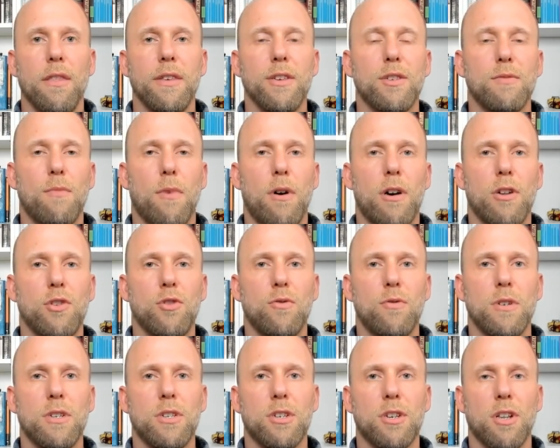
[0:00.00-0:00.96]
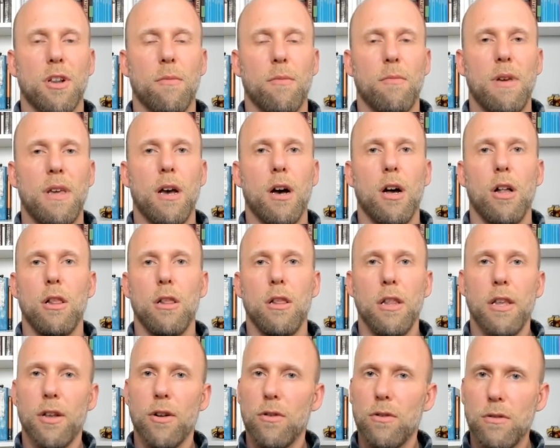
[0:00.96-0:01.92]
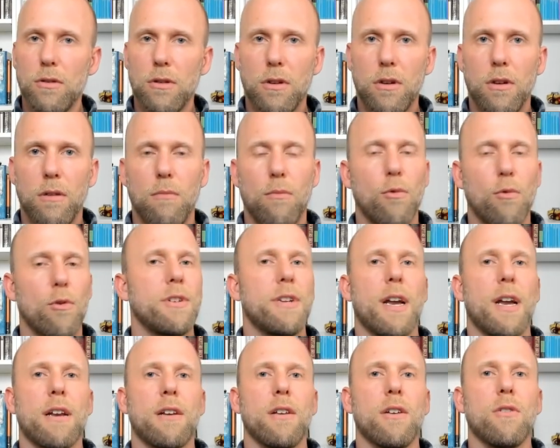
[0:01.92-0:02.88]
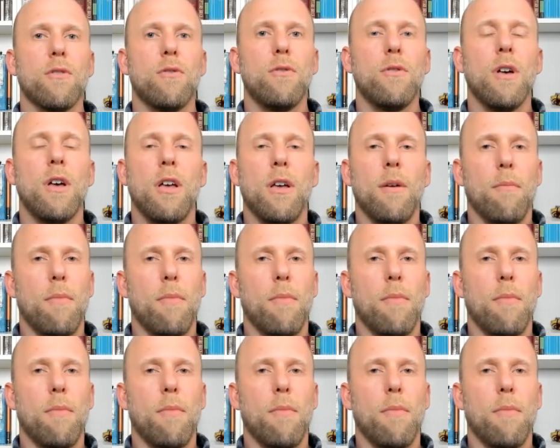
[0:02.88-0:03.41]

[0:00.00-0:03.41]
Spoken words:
This module is going to be a little more technical,